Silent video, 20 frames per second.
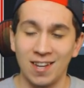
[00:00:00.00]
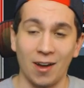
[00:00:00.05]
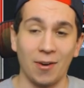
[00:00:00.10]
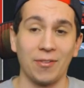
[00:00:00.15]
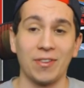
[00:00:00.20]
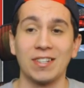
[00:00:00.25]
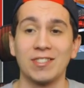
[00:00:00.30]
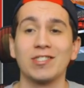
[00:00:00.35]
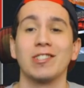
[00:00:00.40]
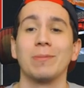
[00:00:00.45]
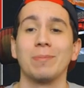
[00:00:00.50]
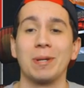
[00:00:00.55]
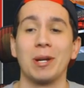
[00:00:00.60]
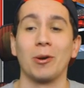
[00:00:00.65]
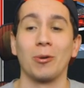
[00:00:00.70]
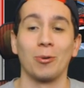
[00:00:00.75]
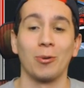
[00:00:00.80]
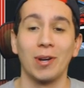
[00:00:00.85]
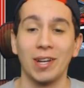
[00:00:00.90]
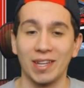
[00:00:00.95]
So this should be
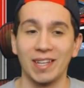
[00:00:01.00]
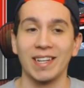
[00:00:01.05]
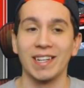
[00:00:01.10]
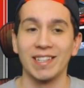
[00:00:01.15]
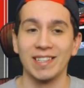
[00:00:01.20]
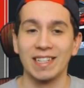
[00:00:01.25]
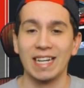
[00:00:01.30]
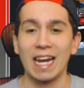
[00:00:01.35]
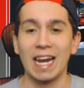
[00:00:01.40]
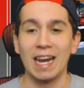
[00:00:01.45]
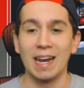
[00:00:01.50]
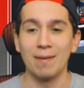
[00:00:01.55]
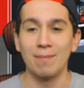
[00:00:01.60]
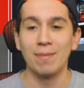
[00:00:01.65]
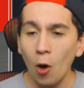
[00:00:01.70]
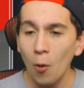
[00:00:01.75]
a really good game.